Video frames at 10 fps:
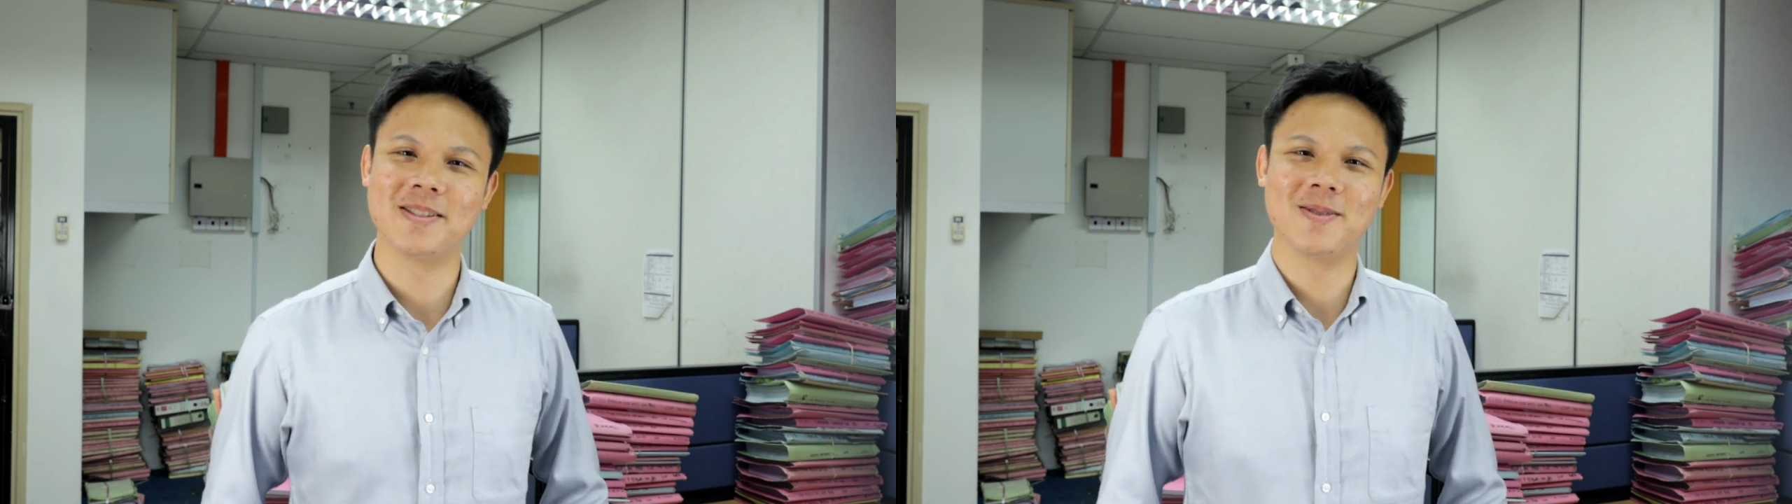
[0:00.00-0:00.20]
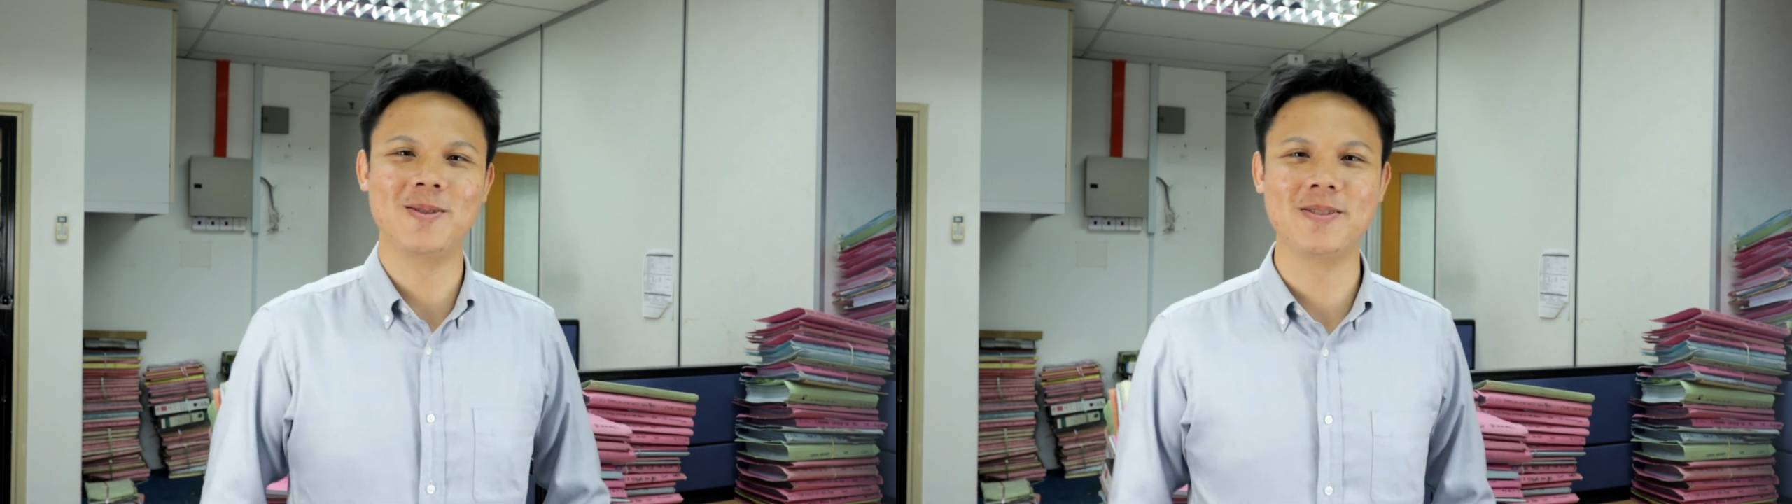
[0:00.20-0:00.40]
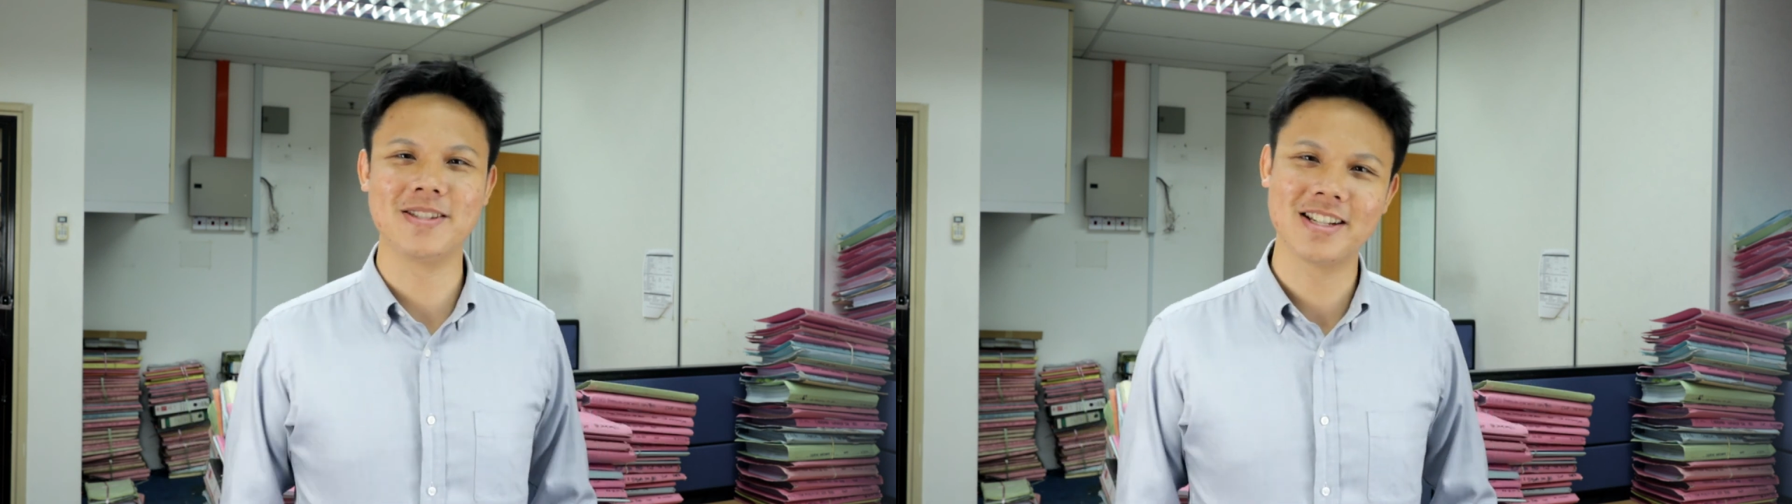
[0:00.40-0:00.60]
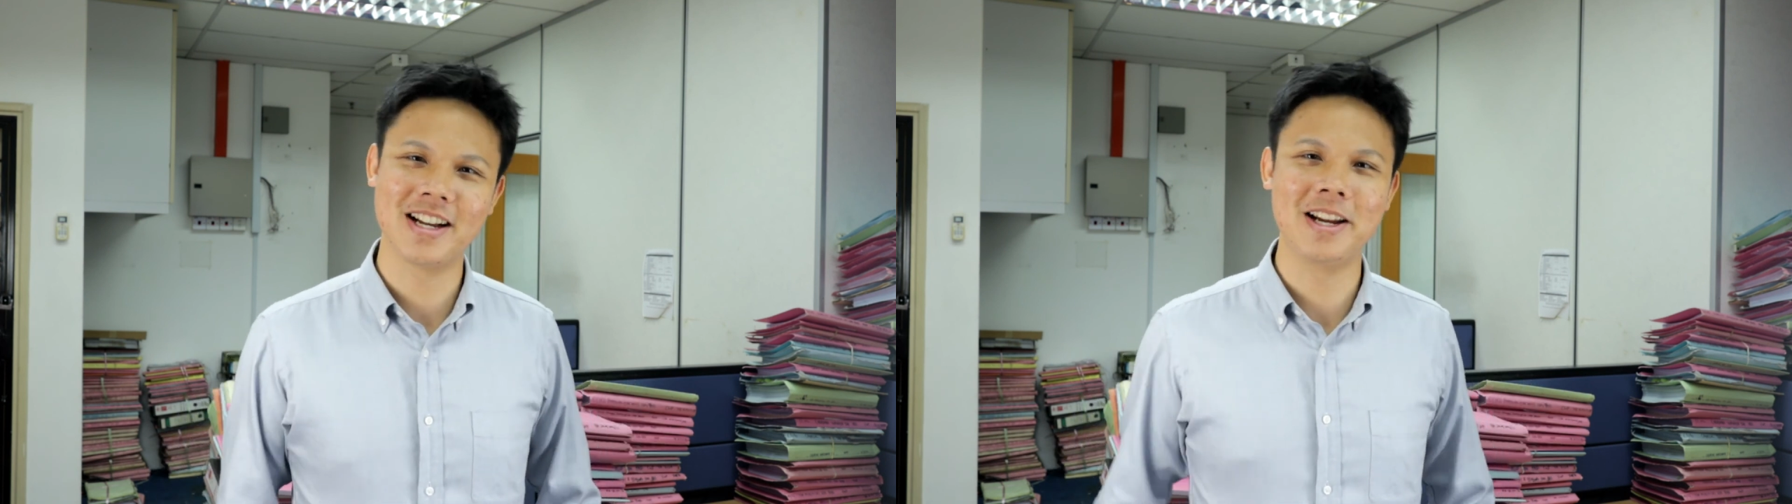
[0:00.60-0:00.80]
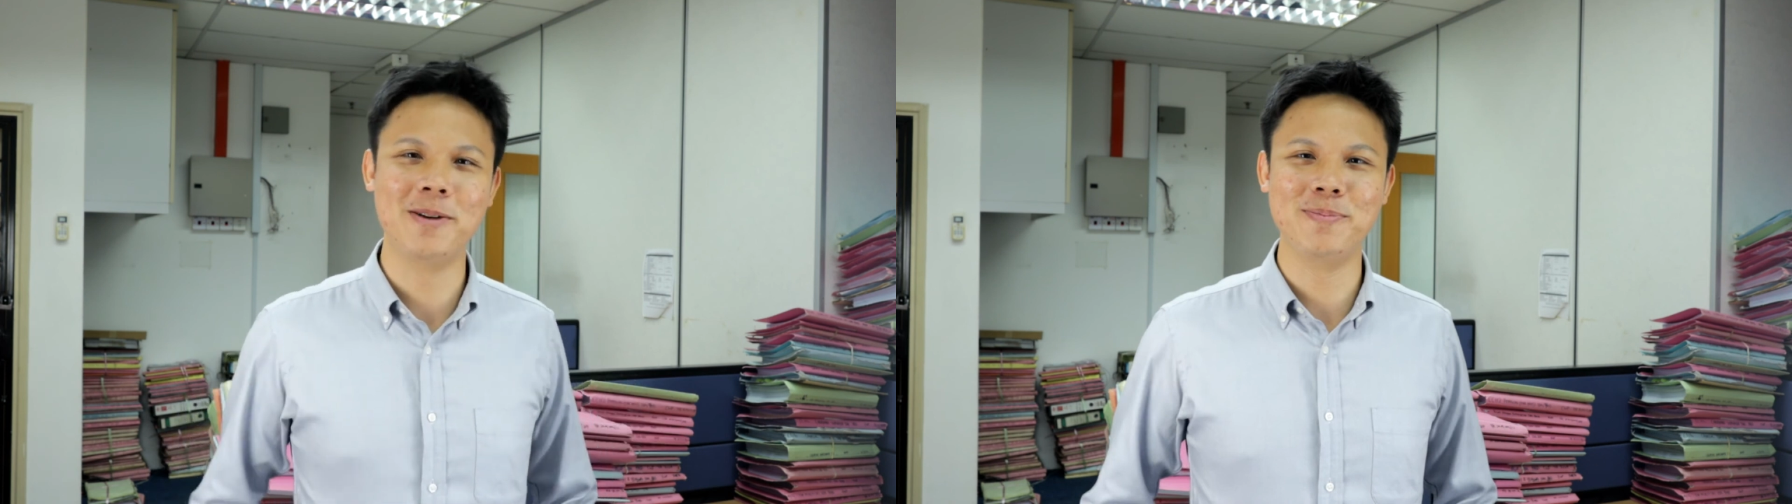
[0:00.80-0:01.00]
so
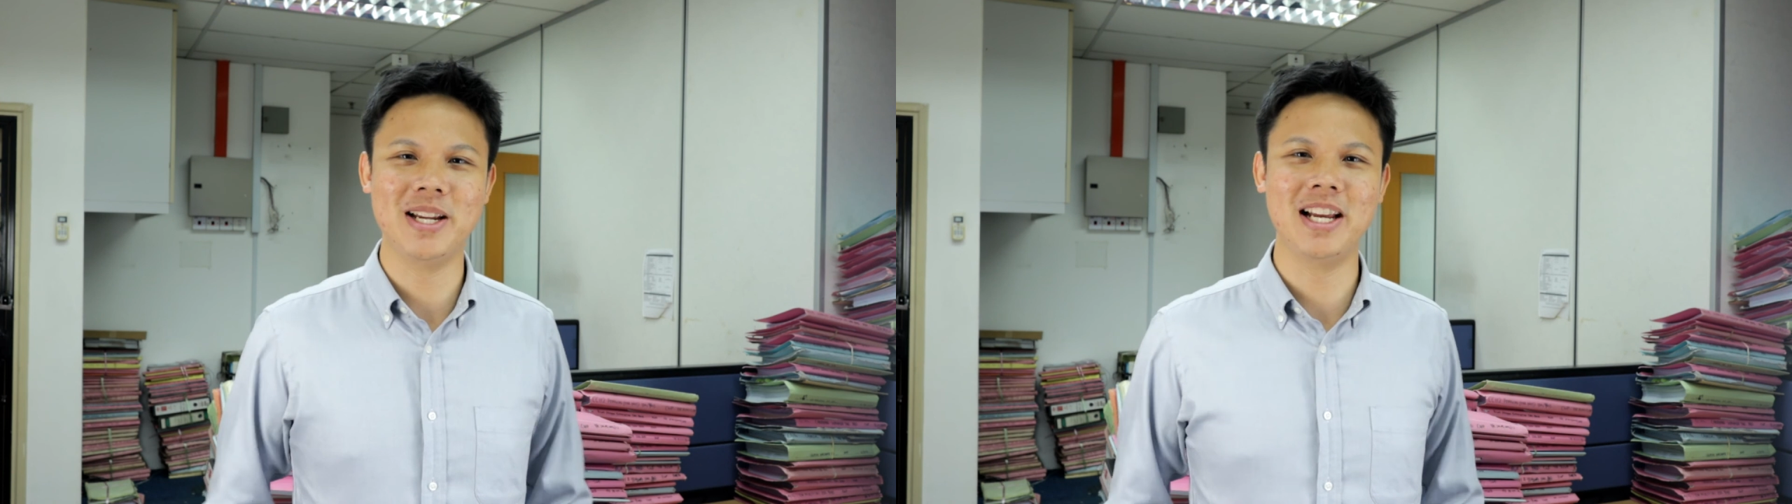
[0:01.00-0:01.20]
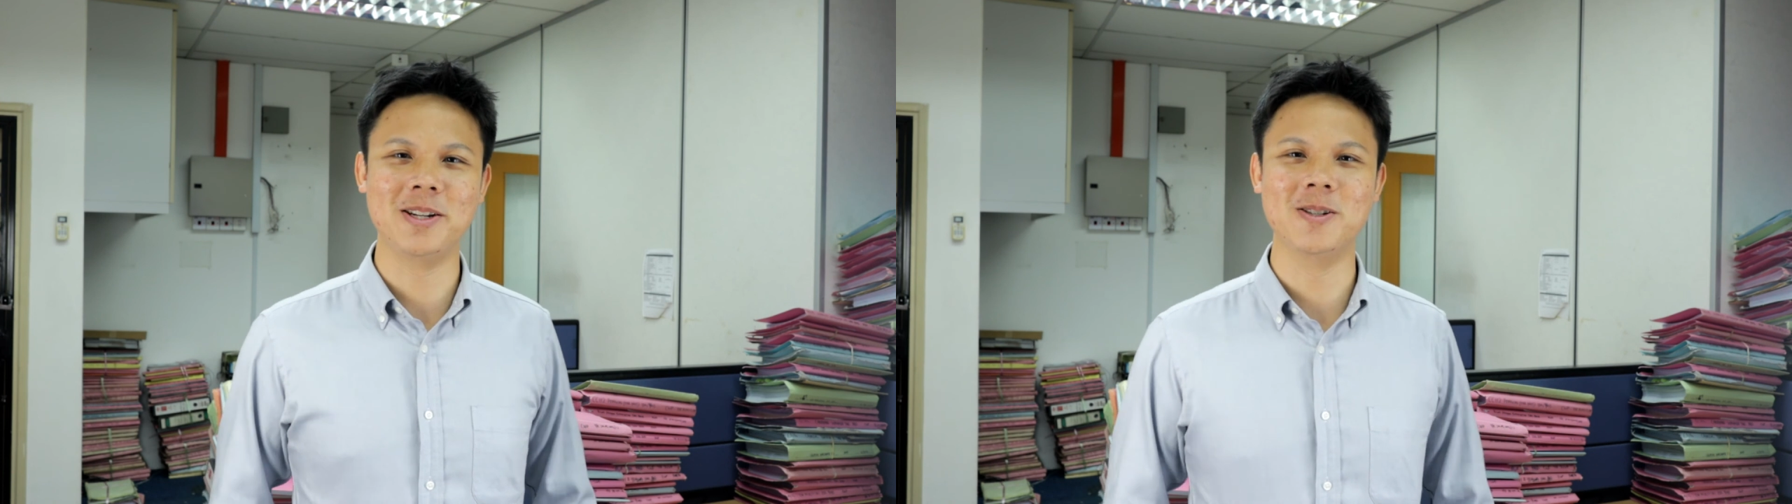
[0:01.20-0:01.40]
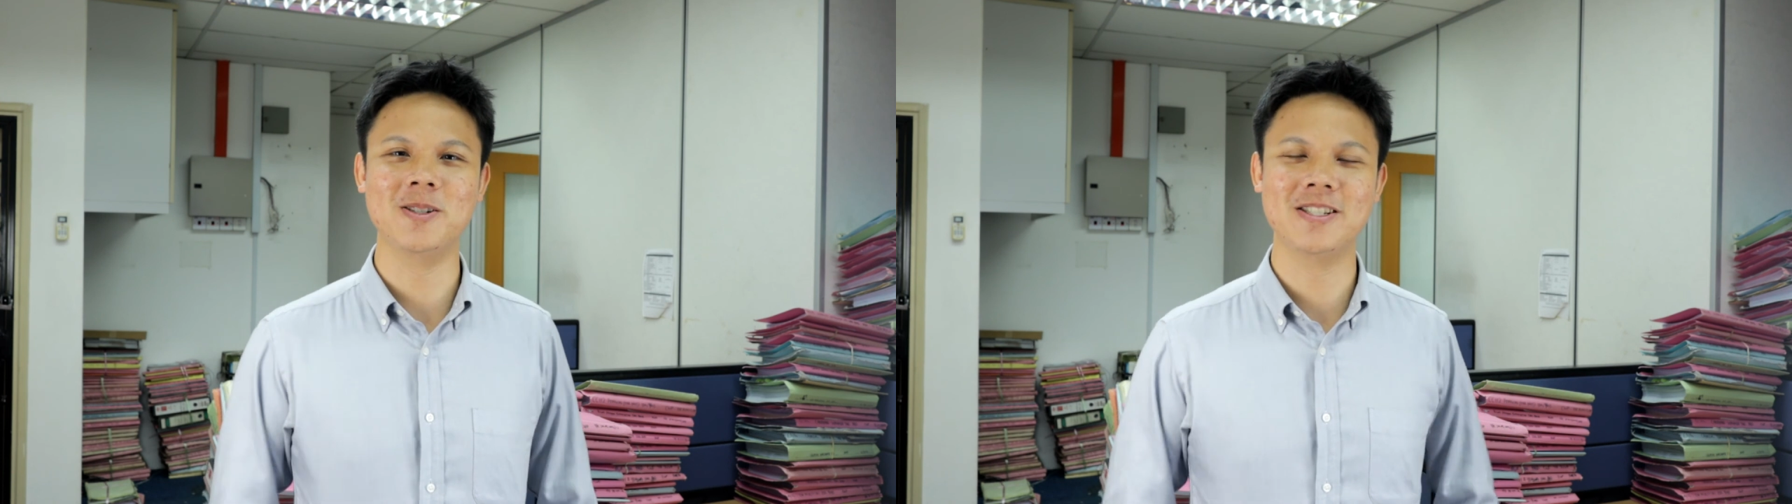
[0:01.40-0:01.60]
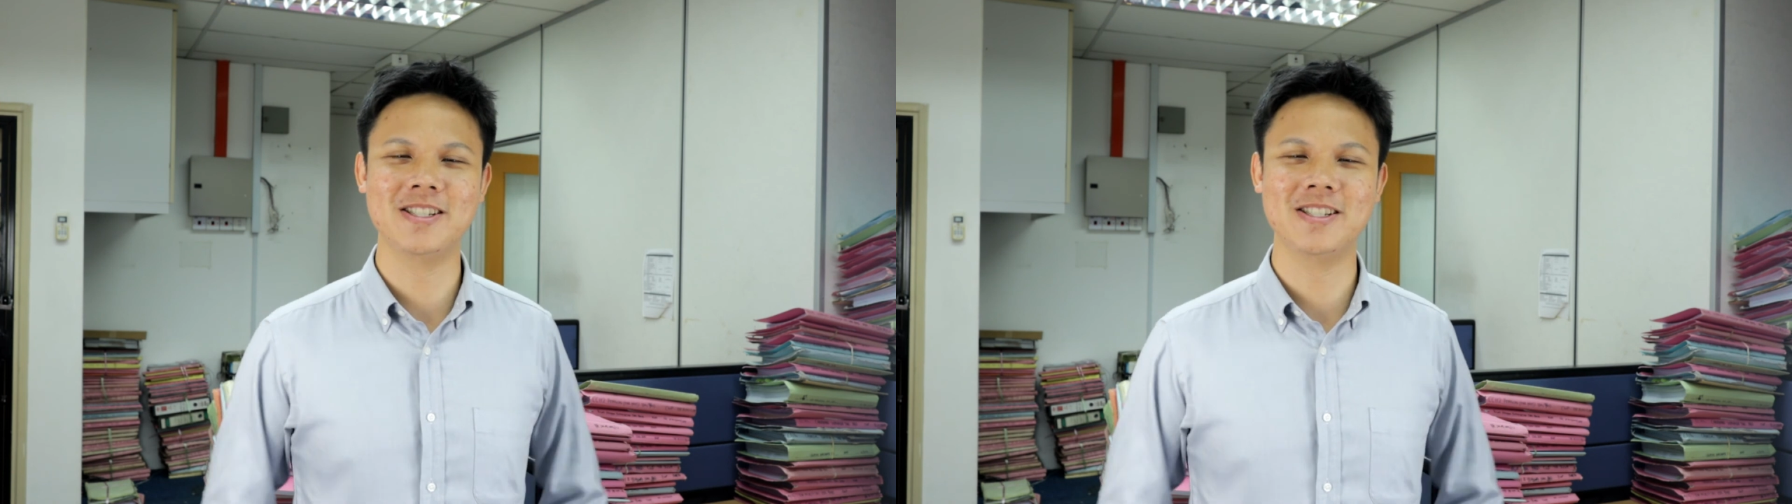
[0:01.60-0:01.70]
can't help it lah, you know.